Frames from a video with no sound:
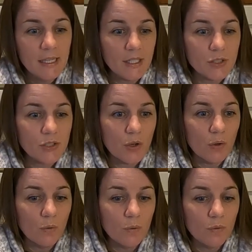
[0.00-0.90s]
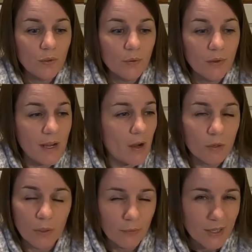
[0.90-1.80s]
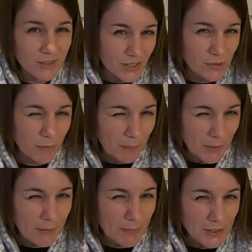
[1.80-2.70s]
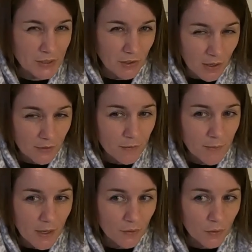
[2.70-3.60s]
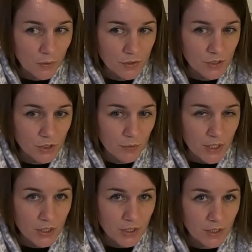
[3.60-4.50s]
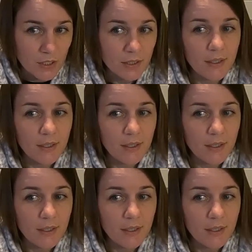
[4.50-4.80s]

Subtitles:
And so the outgoing residents were pretty pissed off about the whole situation,